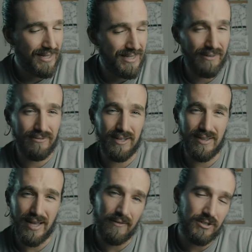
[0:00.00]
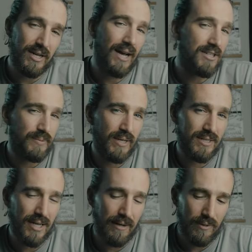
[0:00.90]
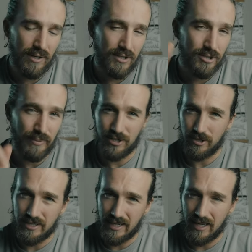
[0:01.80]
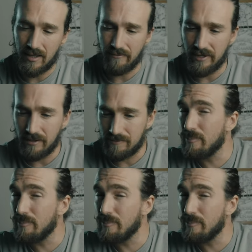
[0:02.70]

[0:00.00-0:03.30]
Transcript: Definitely the FG has to be on top, so make sure you check out that video.